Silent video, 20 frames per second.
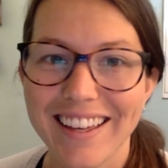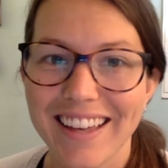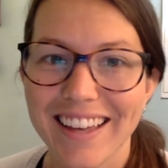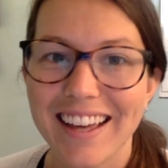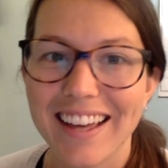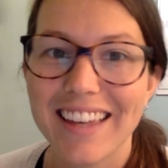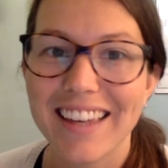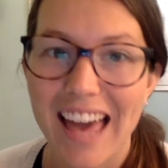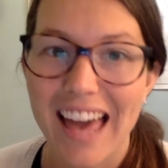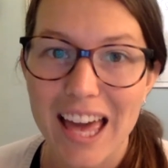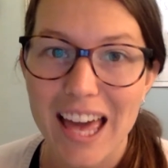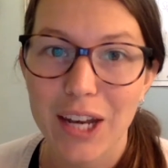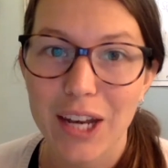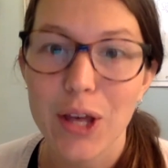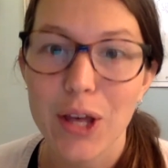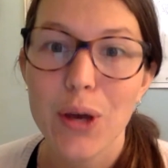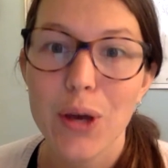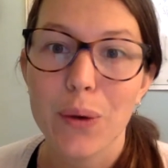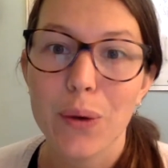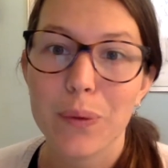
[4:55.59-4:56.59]
Again,
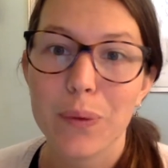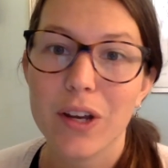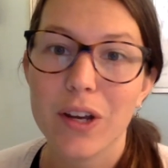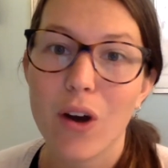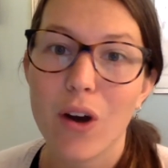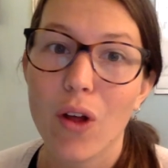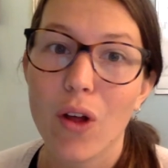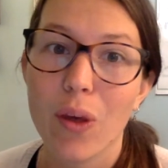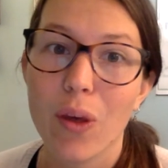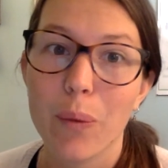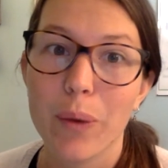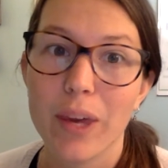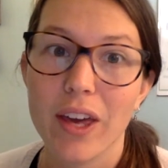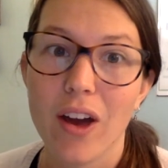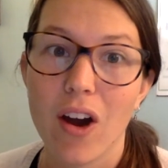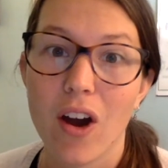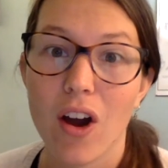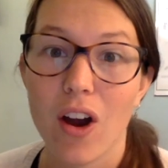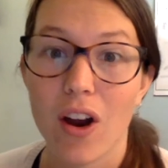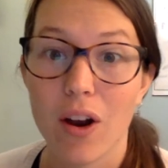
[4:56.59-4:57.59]
recall that we
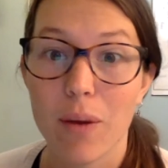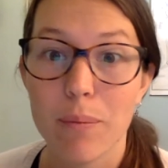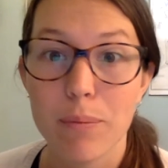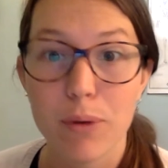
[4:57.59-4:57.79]
are